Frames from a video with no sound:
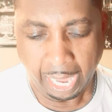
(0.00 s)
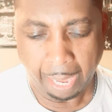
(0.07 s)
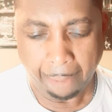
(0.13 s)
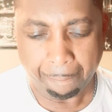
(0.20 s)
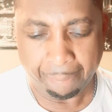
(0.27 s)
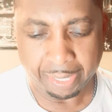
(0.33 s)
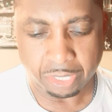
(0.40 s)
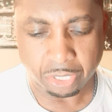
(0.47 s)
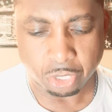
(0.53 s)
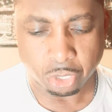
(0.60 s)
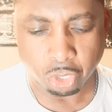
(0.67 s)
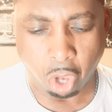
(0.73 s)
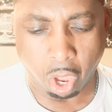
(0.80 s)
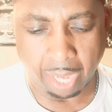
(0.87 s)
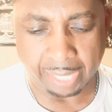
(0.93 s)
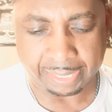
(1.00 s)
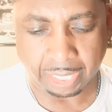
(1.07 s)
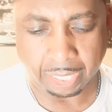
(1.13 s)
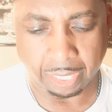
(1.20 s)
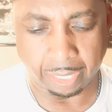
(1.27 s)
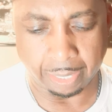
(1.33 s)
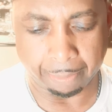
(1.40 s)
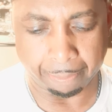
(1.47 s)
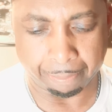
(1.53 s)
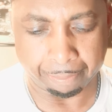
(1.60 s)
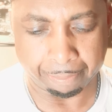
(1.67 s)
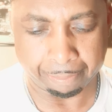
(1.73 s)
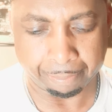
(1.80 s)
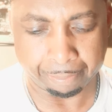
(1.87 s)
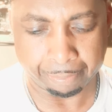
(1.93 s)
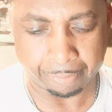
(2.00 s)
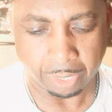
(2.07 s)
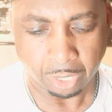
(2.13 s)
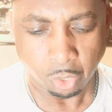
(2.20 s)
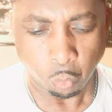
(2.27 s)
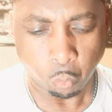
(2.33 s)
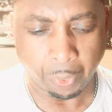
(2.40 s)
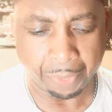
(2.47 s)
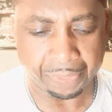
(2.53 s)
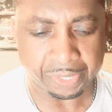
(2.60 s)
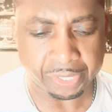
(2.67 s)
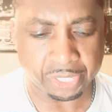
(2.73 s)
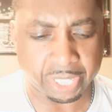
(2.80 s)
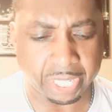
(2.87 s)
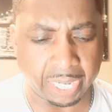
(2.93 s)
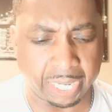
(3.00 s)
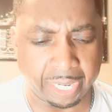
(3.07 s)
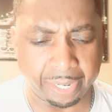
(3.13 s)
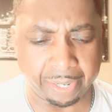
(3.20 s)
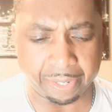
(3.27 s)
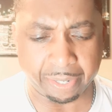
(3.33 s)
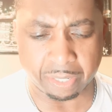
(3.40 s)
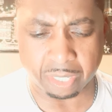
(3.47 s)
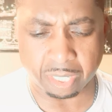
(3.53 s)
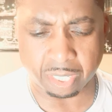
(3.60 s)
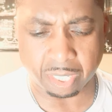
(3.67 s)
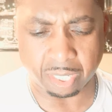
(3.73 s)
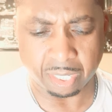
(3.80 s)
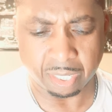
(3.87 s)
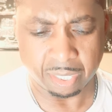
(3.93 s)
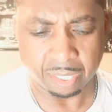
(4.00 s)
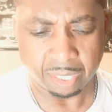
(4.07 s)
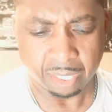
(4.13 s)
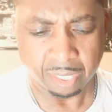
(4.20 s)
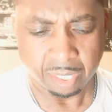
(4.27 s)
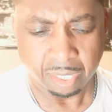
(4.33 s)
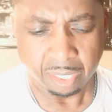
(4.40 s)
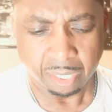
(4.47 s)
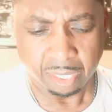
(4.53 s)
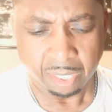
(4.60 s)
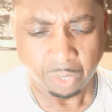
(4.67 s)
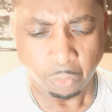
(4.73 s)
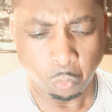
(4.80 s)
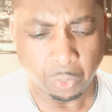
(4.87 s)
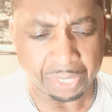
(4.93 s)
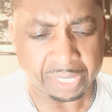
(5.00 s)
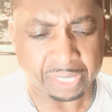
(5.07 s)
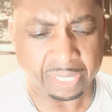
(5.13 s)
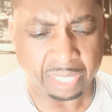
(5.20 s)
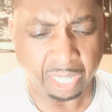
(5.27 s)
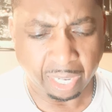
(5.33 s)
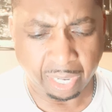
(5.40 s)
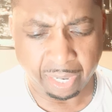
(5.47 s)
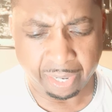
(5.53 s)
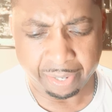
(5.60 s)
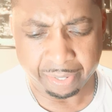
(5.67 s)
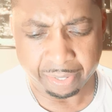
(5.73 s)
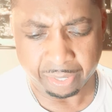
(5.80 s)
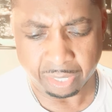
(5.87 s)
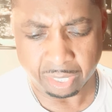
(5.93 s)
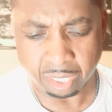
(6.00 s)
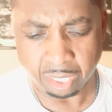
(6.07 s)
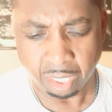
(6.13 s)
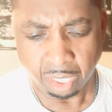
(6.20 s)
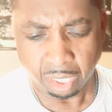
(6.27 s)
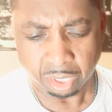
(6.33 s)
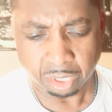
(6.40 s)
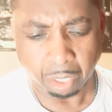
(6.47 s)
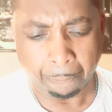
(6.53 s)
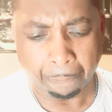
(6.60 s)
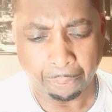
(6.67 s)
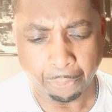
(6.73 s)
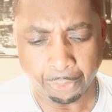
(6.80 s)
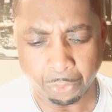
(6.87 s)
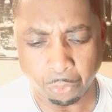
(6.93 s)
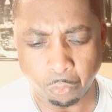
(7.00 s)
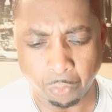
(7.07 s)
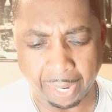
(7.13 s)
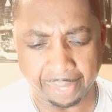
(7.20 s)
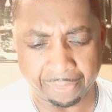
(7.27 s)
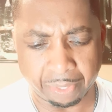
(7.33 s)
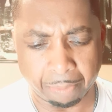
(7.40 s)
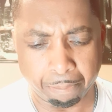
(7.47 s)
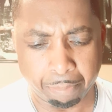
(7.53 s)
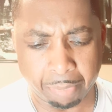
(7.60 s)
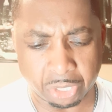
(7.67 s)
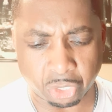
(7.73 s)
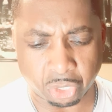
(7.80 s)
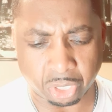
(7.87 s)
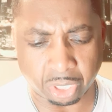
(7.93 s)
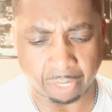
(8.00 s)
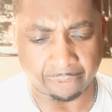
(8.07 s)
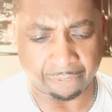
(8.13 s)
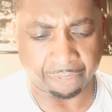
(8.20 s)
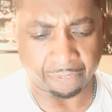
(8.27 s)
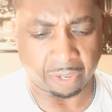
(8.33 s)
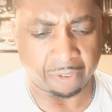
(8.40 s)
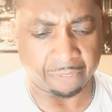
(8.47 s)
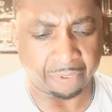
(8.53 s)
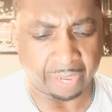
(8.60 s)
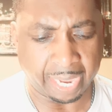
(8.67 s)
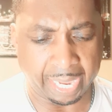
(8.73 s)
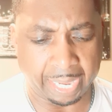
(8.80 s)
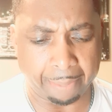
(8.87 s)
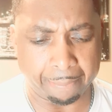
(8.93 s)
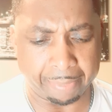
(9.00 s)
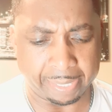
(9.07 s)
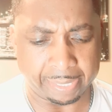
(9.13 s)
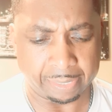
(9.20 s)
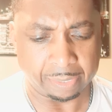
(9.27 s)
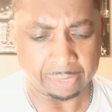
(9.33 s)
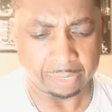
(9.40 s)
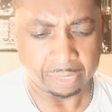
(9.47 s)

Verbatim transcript: and besought him with tears, with tears to put away the mischief of Haman